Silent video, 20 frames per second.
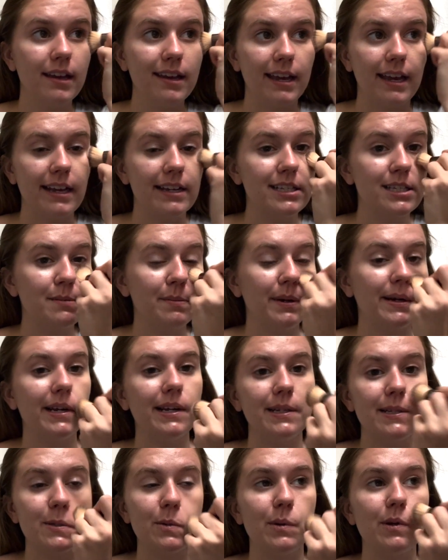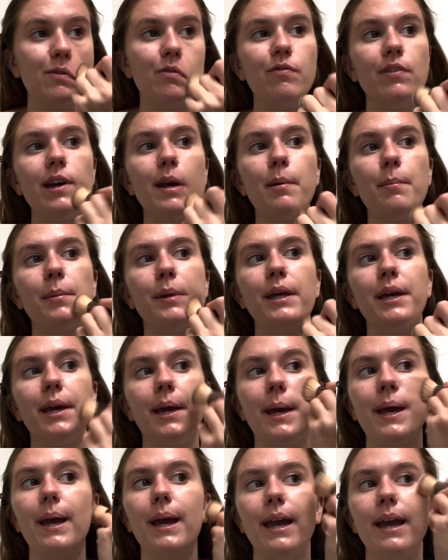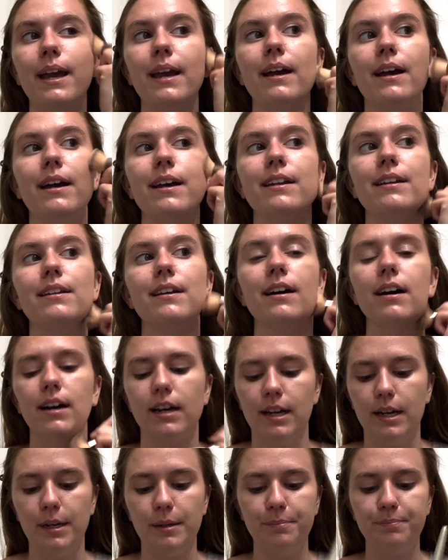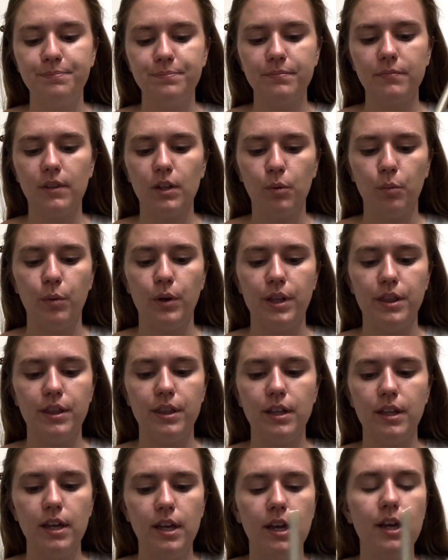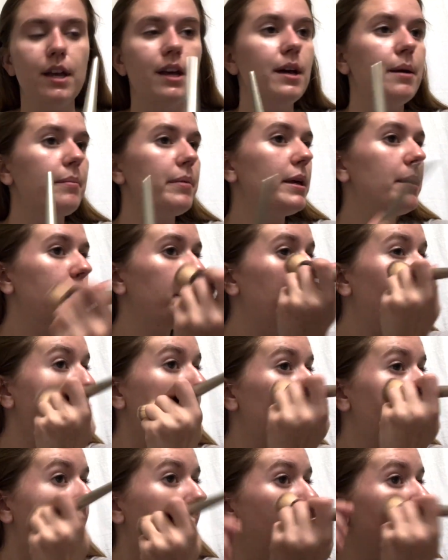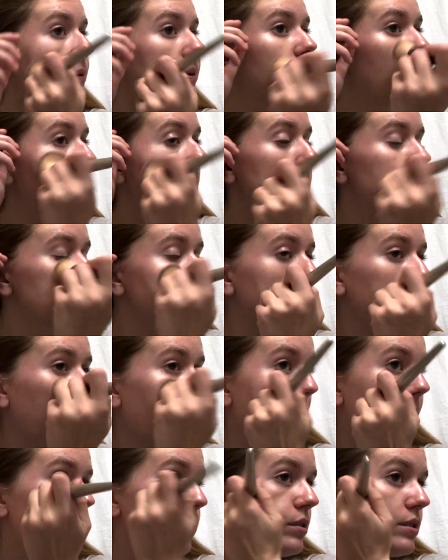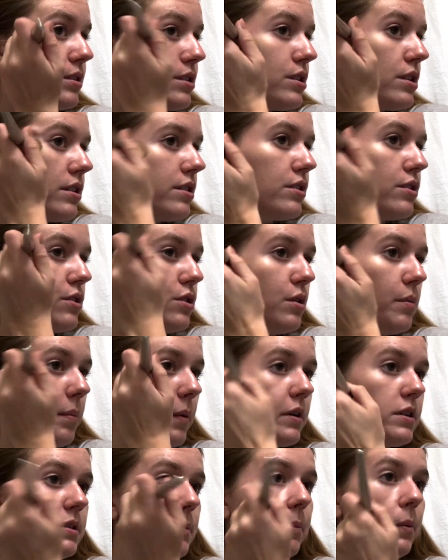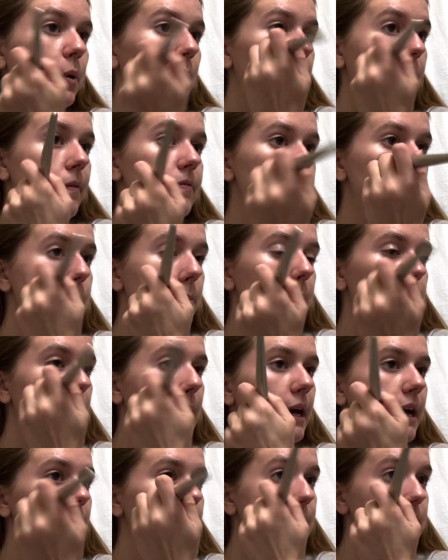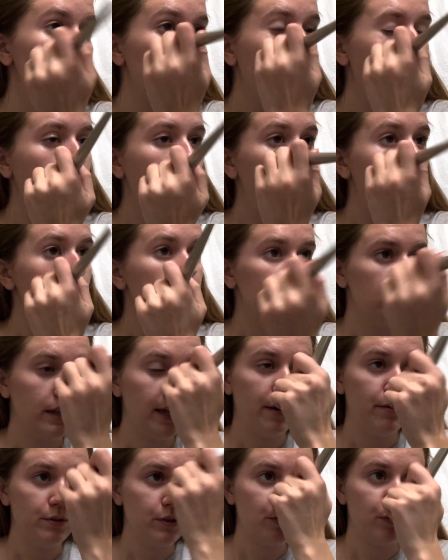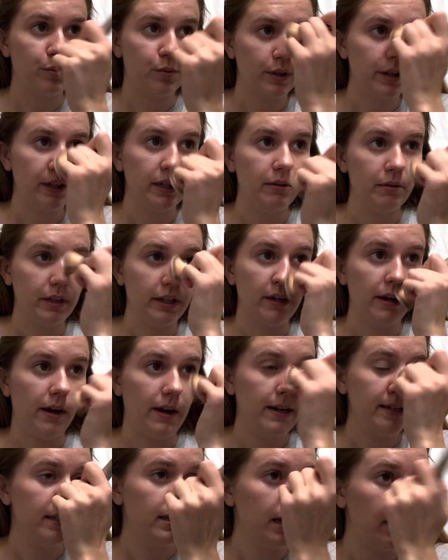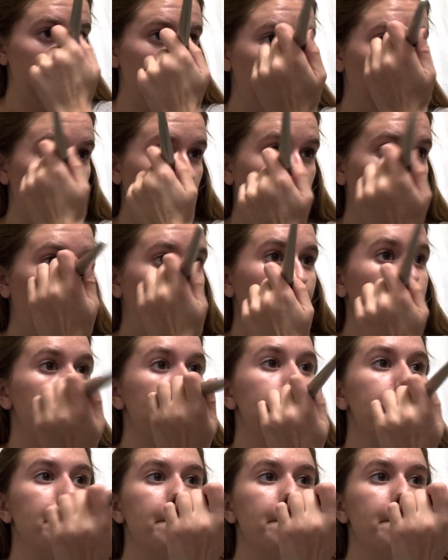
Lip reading: experience with family and with people around us. Like, everyone's super supportive, super nice, so that was really, really awesome.